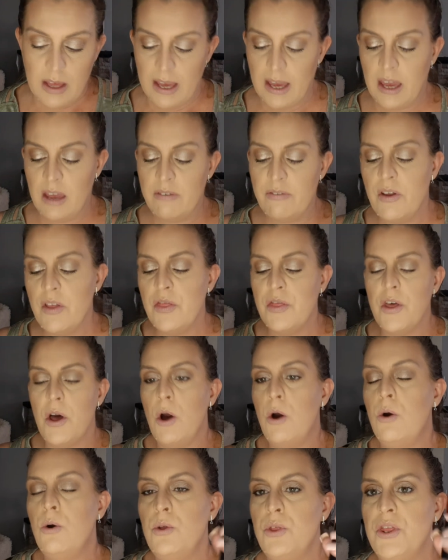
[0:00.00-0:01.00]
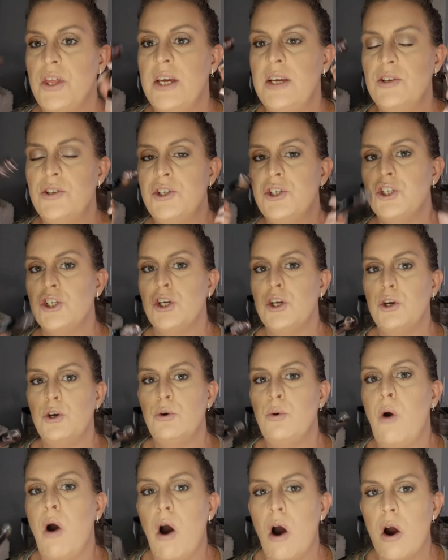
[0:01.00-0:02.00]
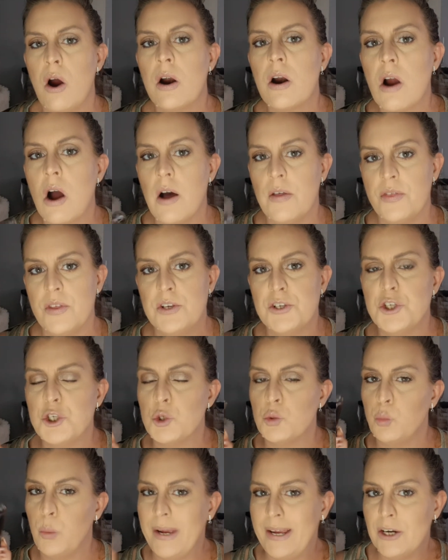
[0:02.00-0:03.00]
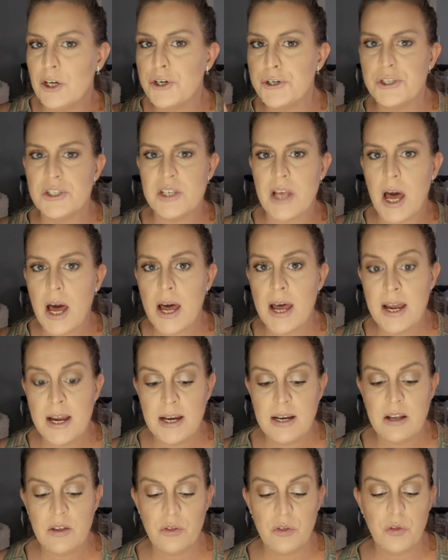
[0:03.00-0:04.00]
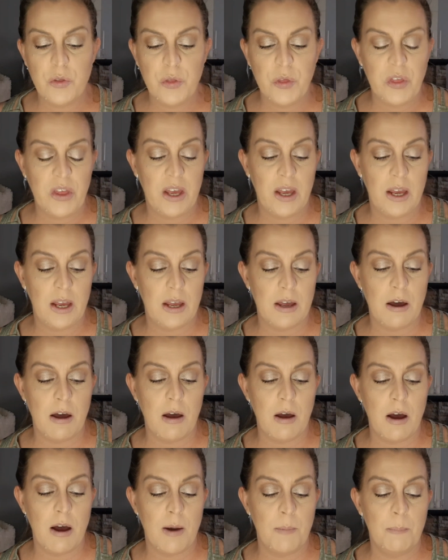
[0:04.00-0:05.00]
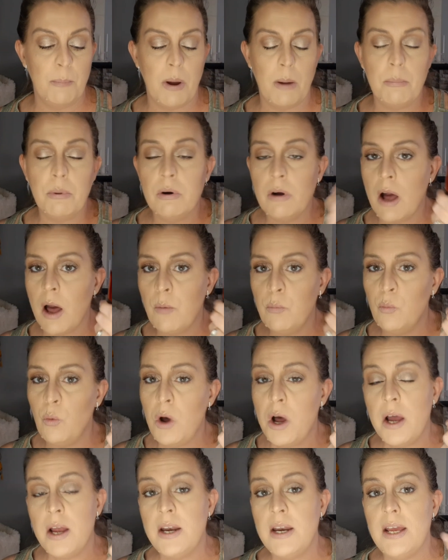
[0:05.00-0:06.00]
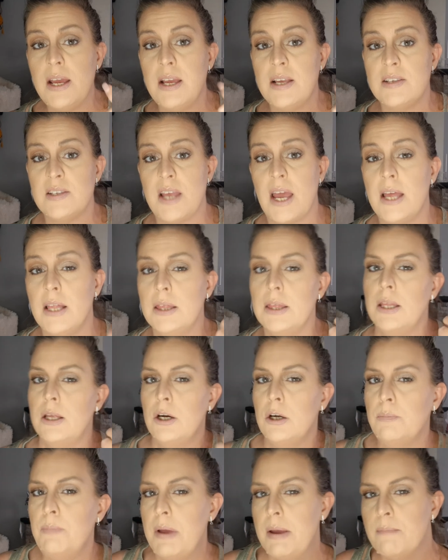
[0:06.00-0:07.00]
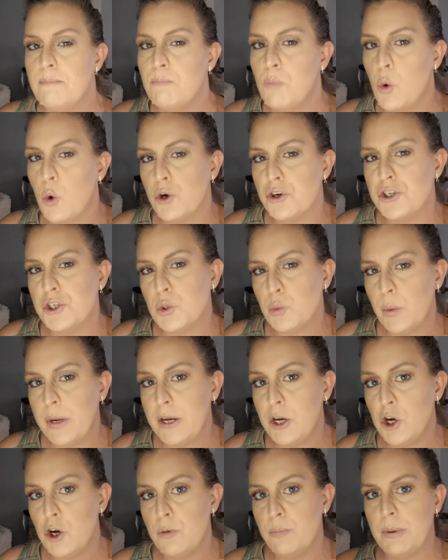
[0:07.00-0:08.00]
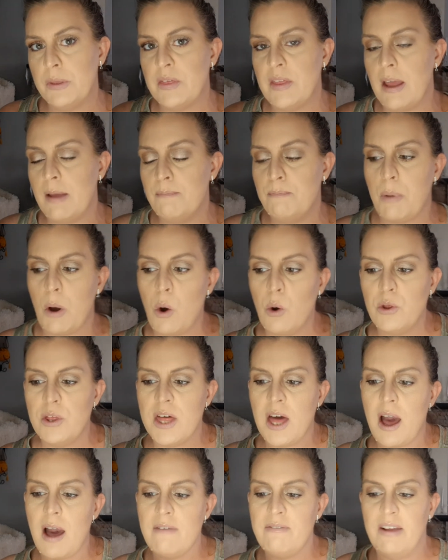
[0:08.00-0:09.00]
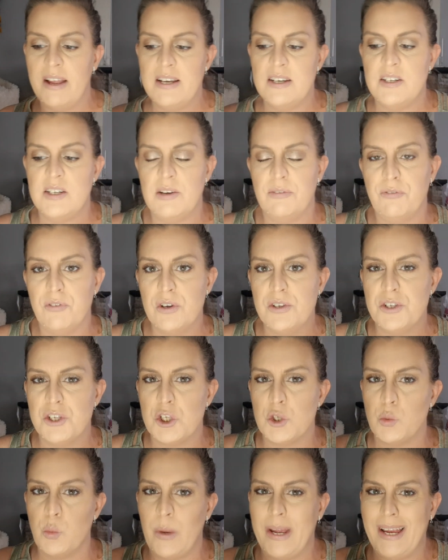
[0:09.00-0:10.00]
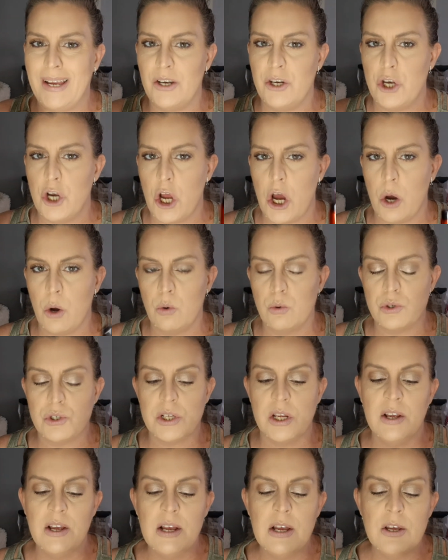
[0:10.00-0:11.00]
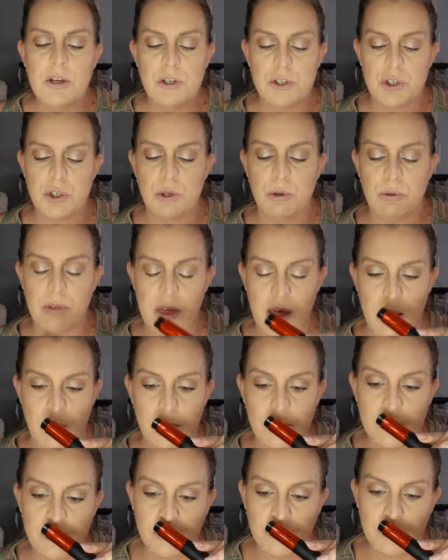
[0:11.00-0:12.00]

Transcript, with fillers: even though these two are on the sweeter side, the uh, bubblegum one is a little bit more sweeter, but they both have a different sweet note to them.